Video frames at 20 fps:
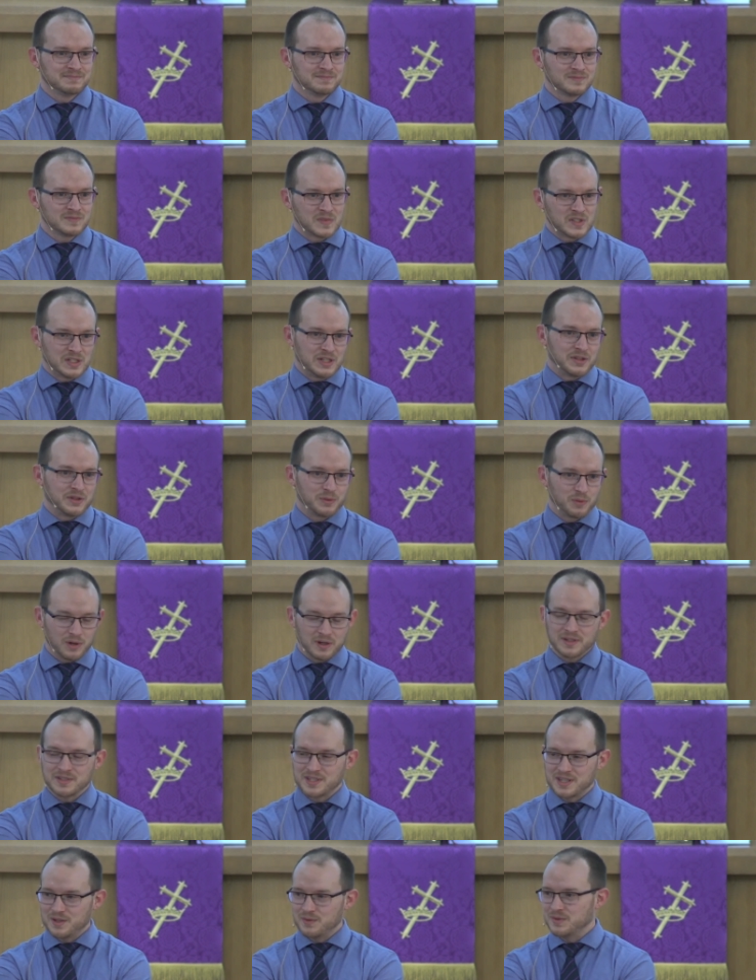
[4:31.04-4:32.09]
In other words,
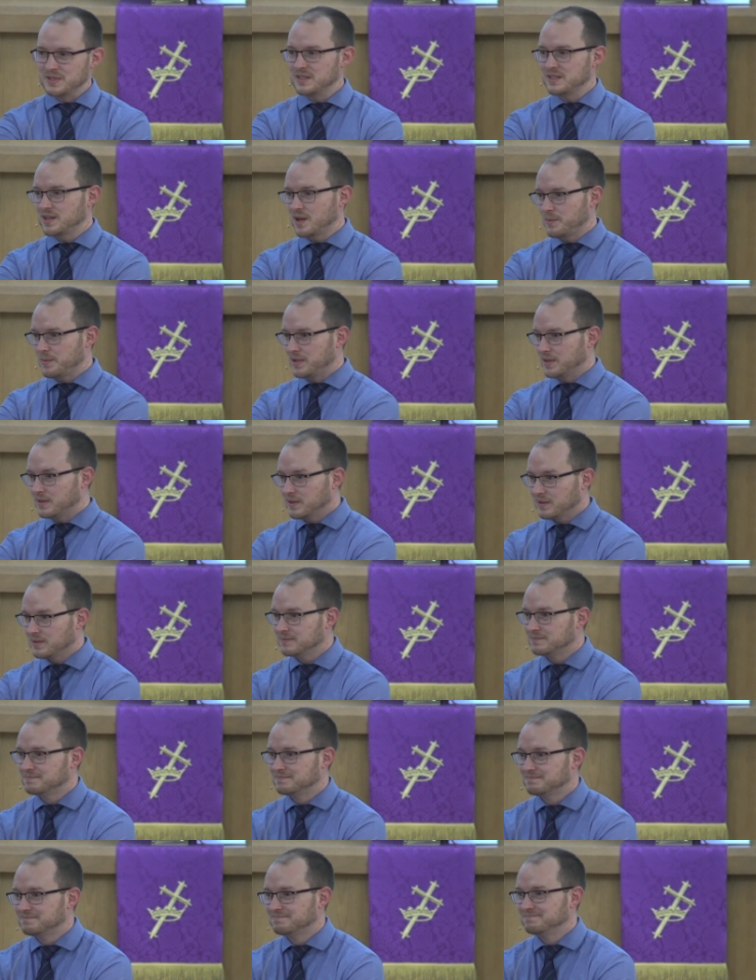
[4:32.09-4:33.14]
he was summoned
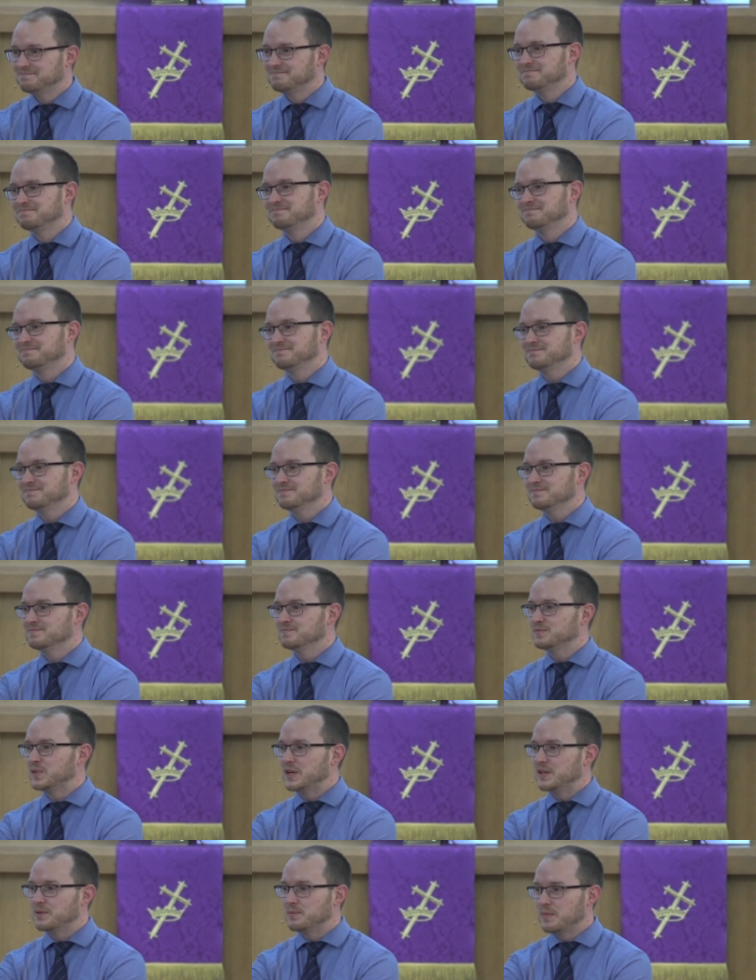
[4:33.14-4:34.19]

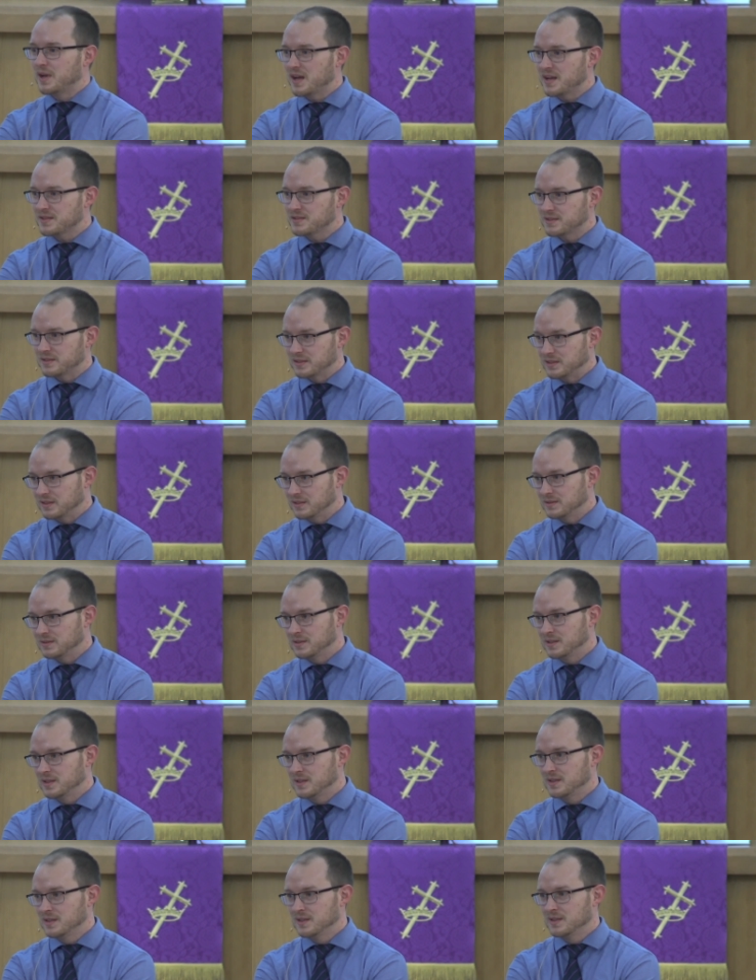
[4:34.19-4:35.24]
by the master
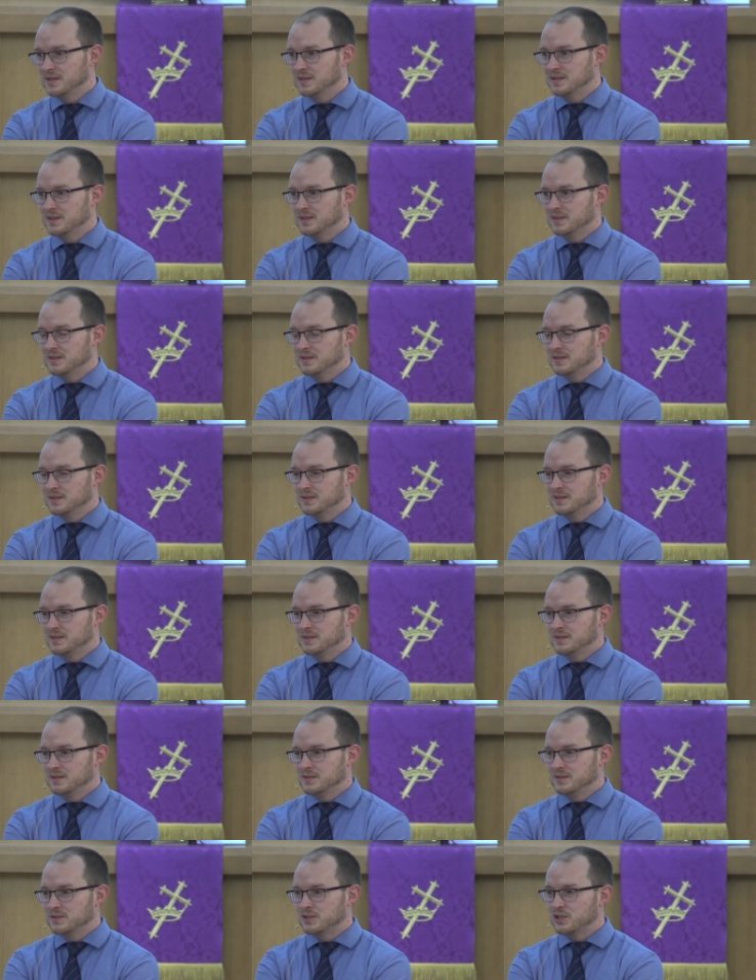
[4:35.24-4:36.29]

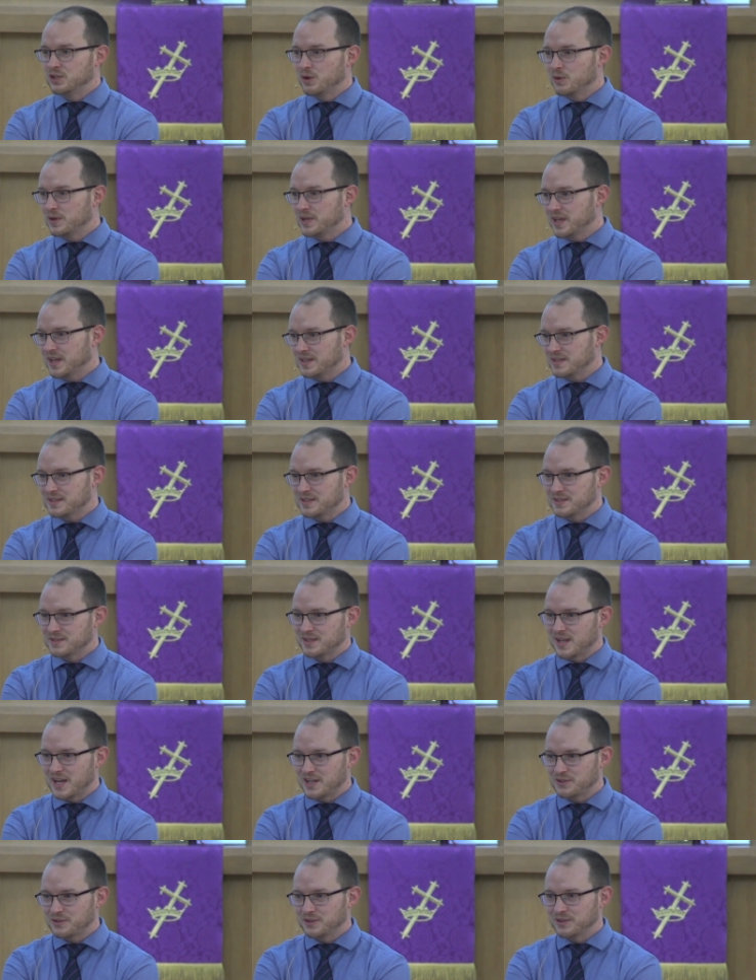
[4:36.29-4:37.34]
to go against his
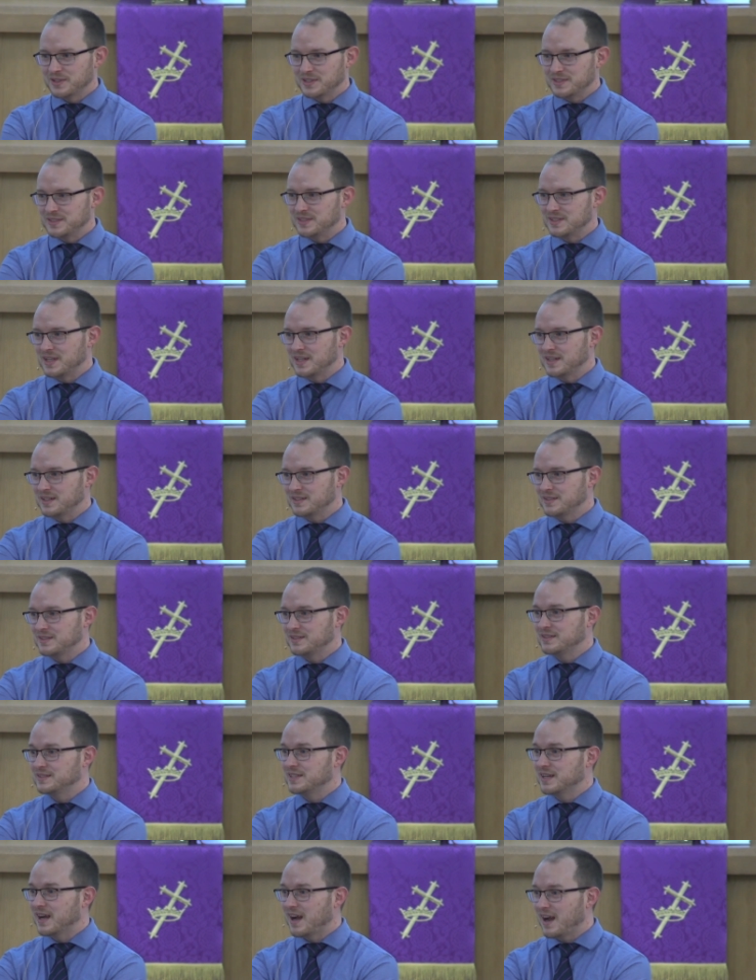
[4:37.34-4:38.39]
natural instinct
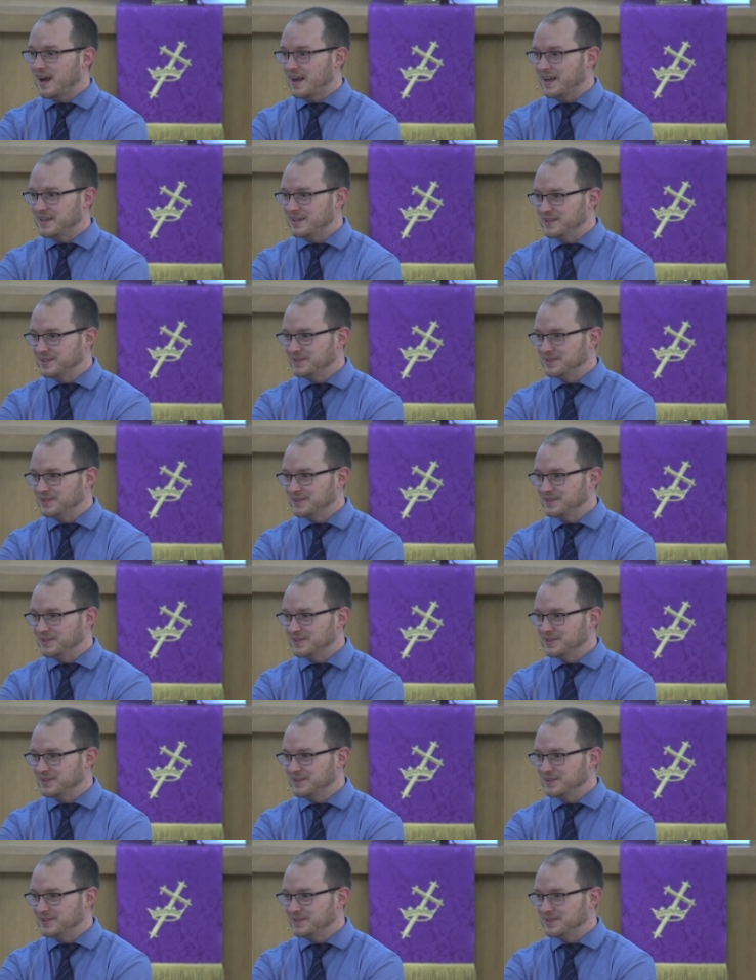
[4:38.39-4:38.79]
to hide